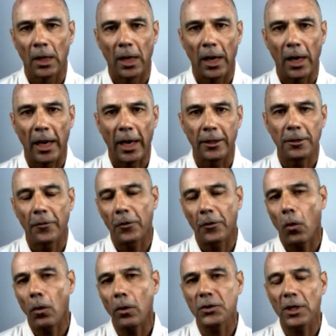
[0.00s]
And the
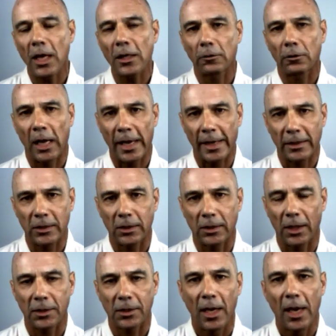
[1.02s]
horizontal
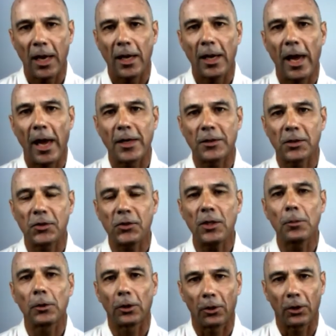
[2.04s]
axis has a
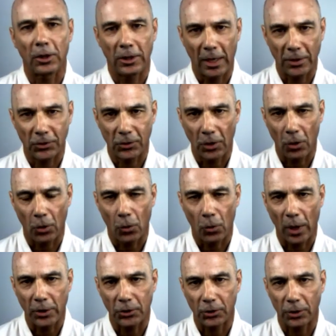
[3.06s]
similar yes/no
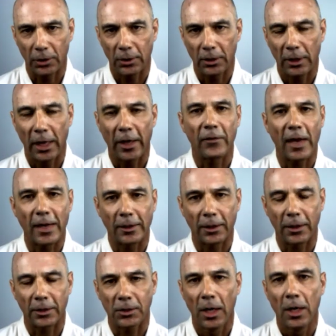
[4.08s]
question, and that
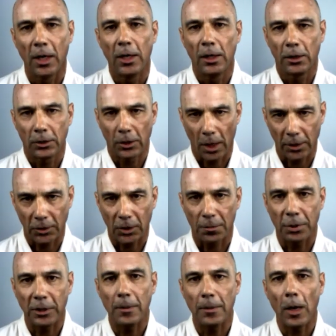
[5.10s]
is, does the
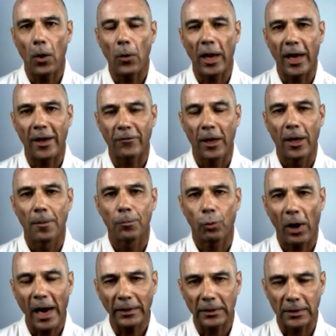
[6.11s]
PMO have
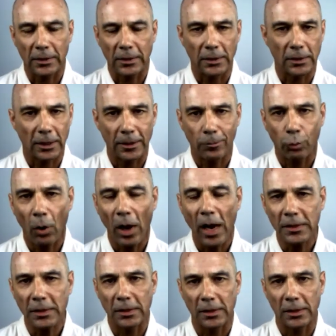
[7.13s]
practices and
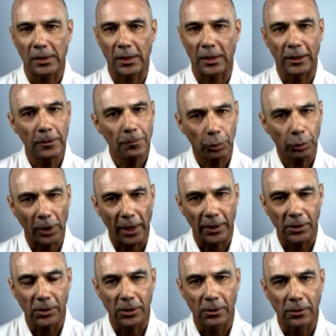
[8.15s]
processes in
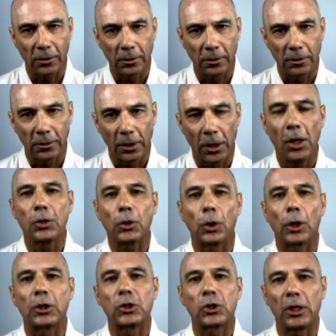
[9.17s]
place to
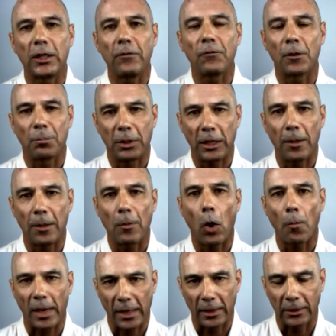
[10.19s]
achieve the PMO
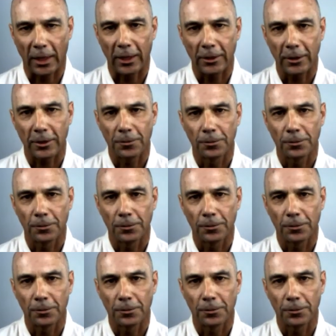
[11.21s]
mandate?